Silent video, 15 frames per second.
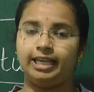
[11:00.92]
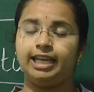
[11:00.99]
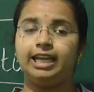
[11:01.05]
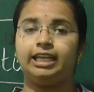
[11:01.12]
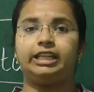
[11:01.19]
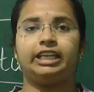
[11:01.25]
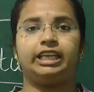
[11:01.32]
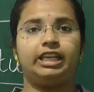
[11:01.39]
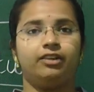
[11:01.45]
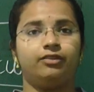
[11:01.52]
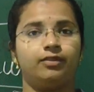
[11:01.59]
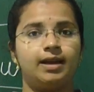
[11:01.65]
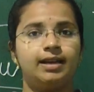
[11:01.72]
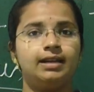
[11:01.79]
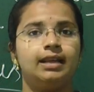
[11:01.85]
it
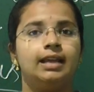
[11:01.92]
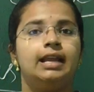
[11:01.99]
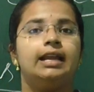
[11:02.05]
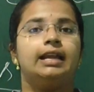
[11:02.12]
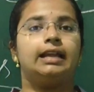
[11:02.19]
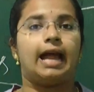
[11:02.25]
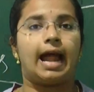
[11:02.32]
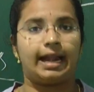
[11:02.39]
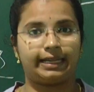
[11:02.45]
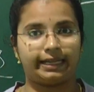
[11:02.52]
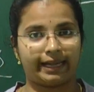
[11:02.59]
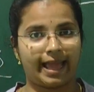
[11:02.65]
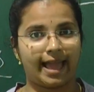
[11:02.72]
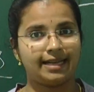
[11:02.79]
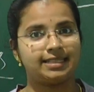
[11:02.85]
even
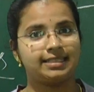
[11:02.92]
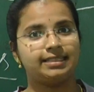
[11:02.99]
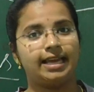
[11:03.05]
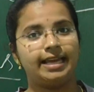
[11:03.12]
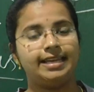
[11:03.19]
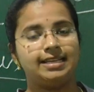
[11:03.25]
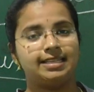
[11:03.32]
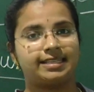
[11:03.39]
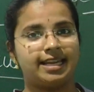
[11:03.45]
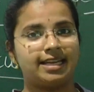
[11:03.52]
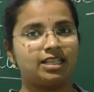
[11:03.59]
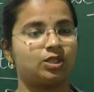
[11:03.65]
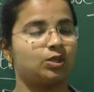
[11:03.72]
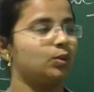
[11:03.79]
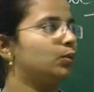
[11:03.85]
attracts the
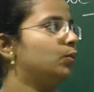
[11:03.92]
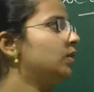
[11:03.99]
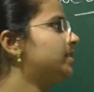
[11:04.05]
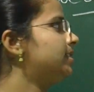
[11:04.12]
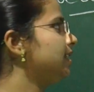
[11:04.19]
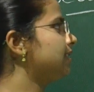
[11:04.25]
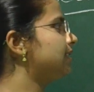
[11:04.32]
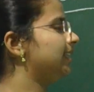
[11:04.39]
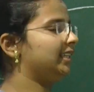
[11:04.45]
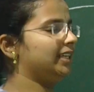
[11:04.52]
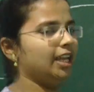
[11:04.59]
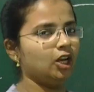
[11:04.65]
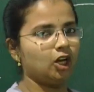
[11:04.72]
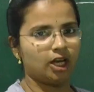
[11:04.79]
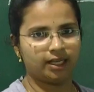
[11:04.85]
insects which is
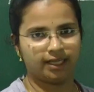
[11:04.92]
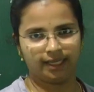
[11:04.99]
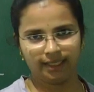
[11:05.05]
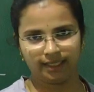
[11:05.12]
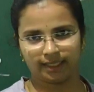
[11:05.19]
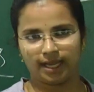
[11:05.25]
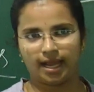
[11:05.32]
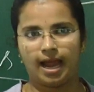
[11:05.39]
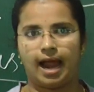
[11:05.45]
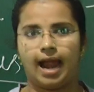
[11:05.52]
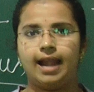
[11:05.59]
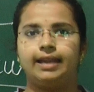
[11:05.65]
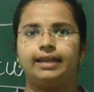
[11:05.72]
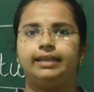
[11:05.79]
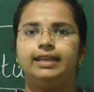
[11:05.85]
sitting on it and